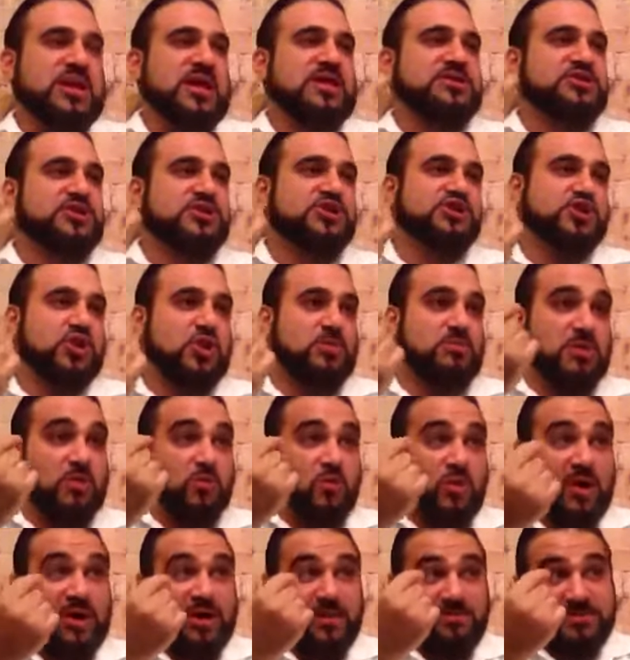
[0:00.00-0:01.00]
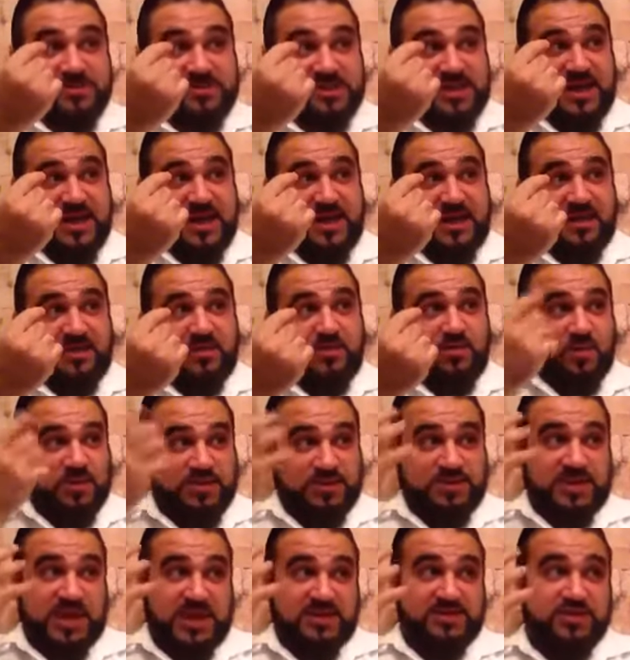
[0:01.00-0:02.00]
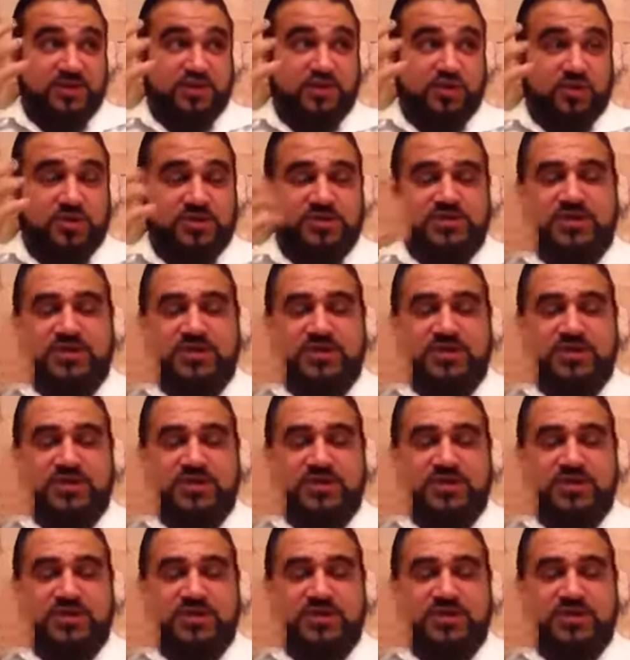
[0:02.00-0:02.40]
has to show me what I'm saying. It has to show the